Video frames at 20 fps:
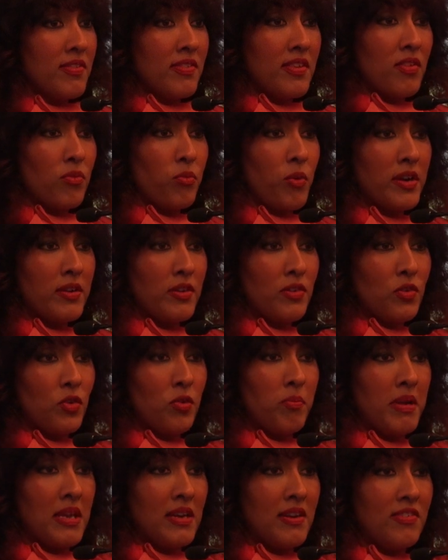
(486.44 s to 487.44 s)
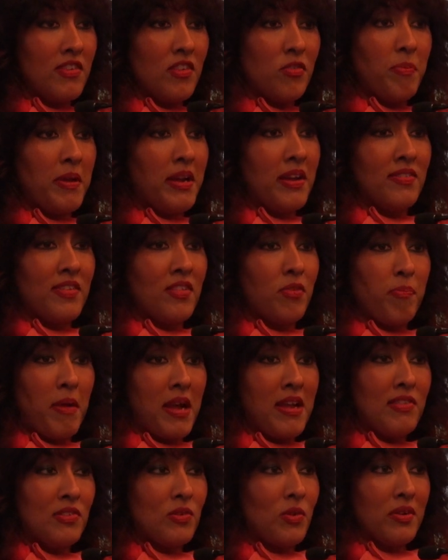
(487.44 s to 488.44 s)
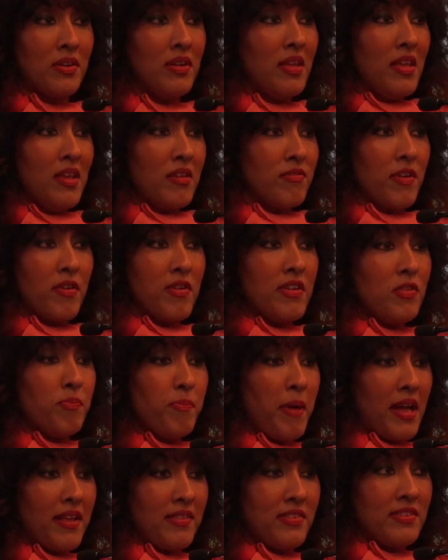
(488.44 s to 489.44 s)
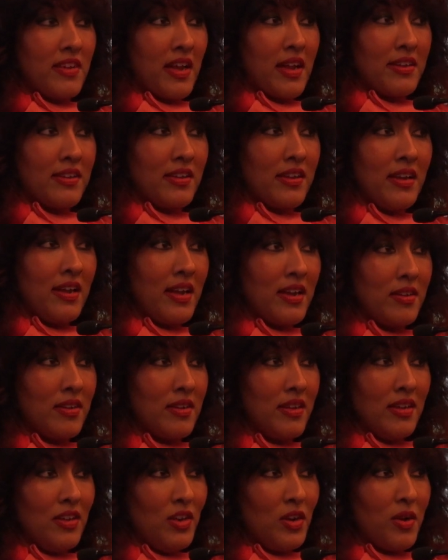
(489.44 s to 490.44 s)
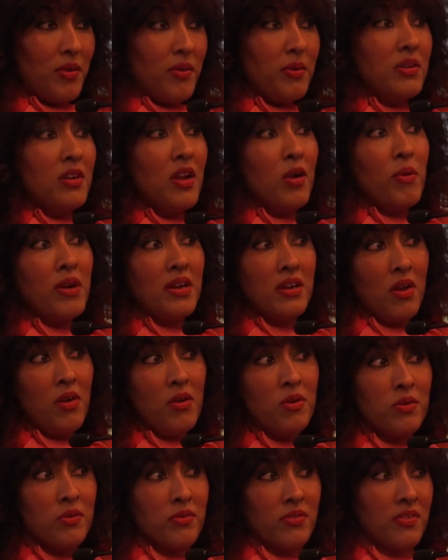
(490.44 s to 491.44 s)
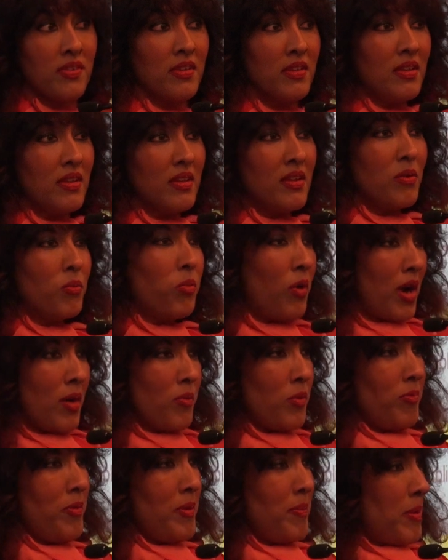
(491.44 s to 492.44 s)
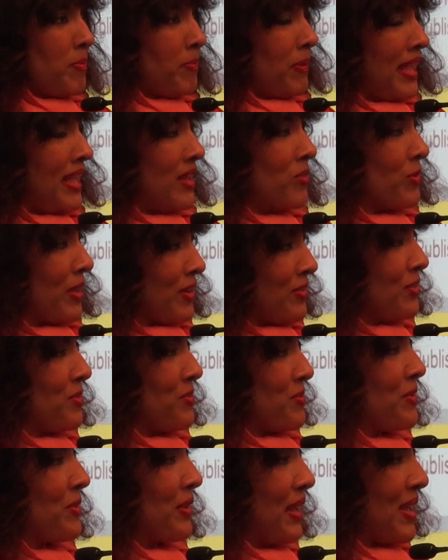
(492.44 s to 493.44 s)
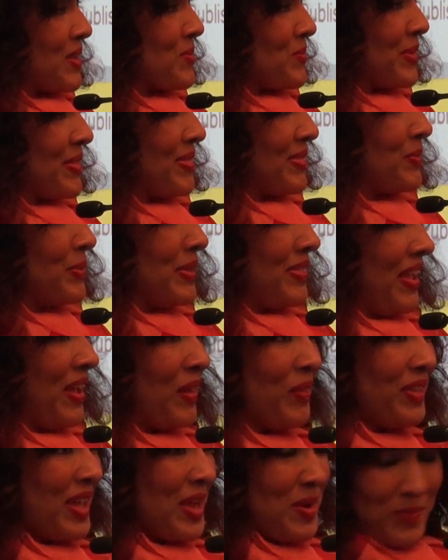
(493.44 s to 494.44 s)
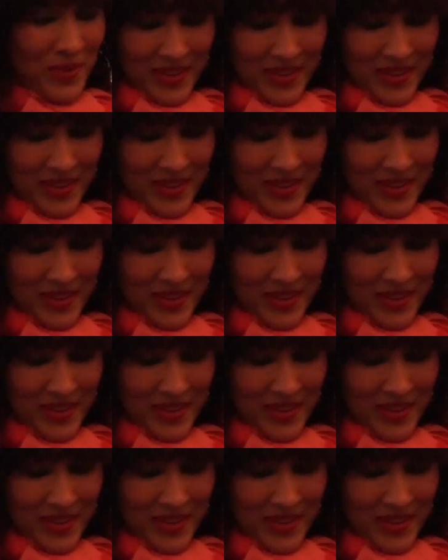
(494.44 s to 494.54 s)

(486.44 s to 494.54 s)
it says one to two metres is because it's based on very sparse data and, you know, no one knows. Why would we be playing Russian roulette with, with healthcare